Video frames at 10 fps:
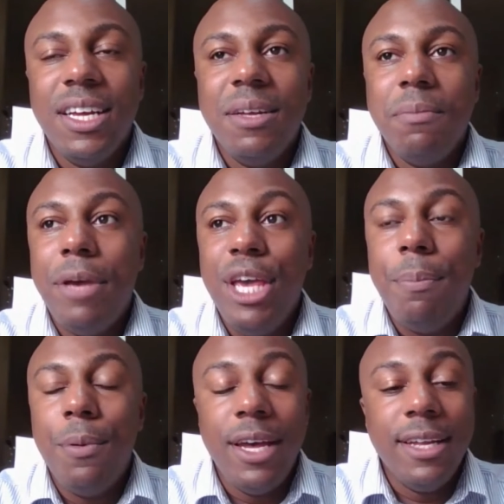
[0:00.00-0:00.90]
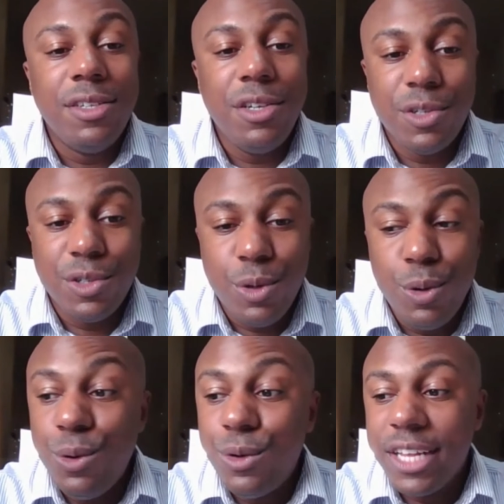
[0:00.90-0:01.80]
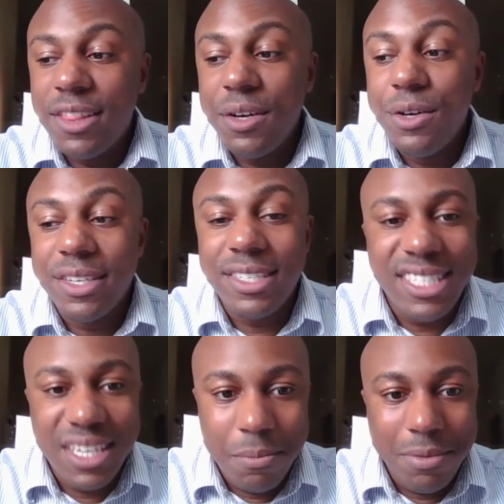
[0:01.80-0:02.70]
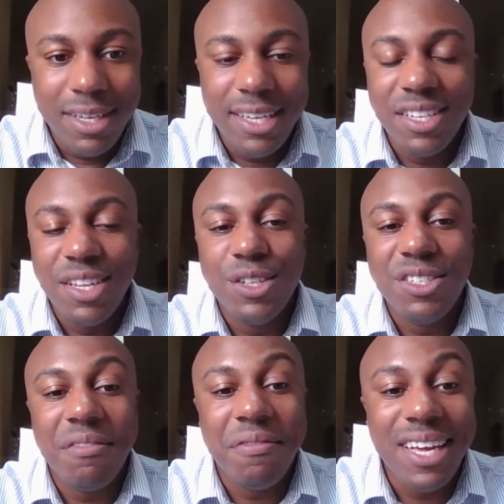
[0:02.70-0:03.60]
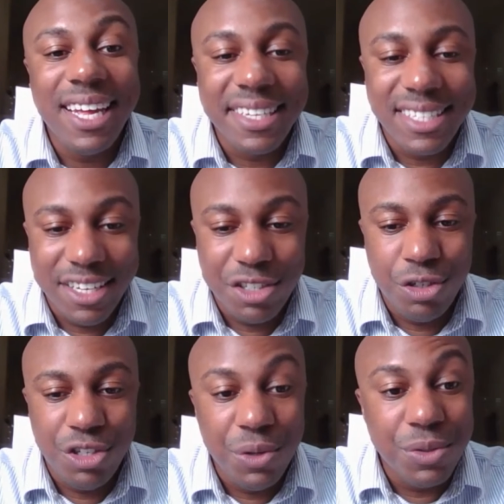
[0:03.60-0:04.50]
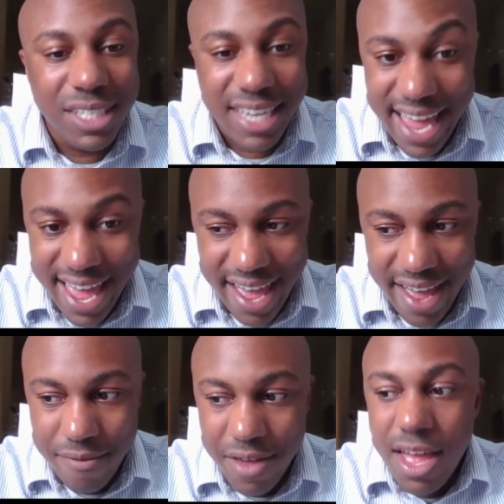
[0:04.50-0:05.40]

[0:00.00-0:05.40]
people into your schools at those assemblies and those events that you used to have.